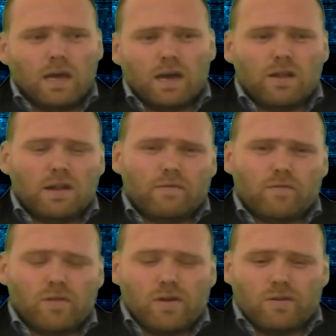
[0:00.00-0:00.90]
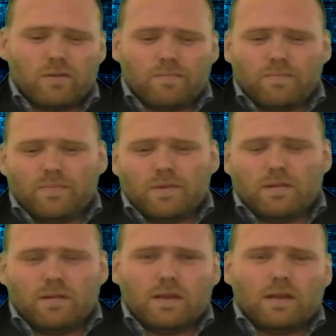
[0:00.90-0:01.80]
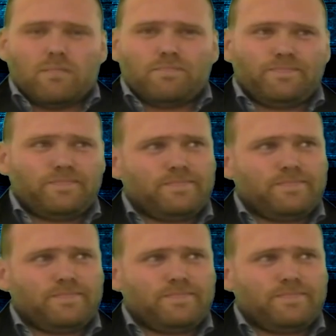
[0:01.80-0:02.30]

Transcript: I don't have a rogue, but um,